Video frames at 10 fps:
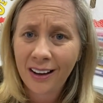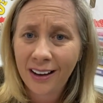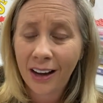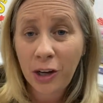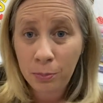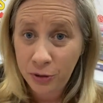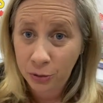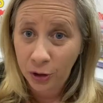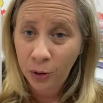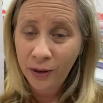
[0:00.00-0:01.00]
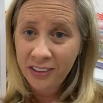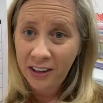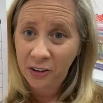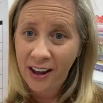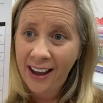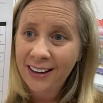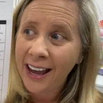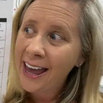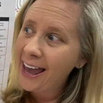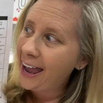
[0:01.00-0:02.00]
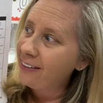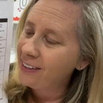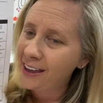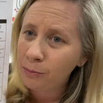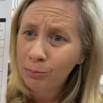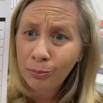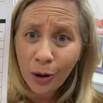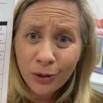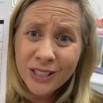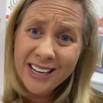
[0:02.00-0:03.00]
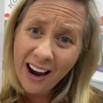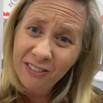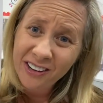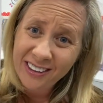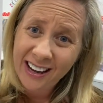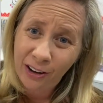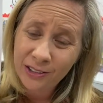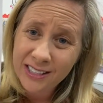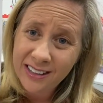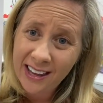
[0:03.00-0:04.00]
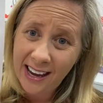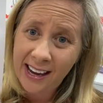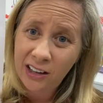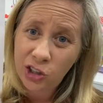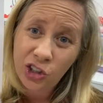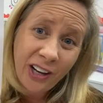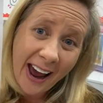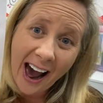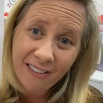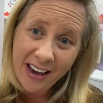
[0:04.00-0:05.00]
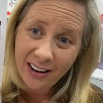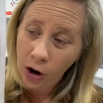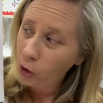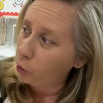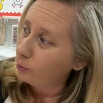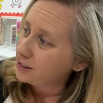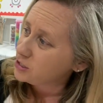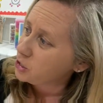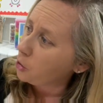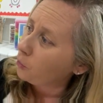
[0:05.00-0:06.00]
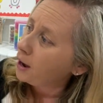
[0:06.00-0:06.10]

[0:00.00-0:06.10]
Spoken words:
a computer with internet, and then most everything else they should have at home. And so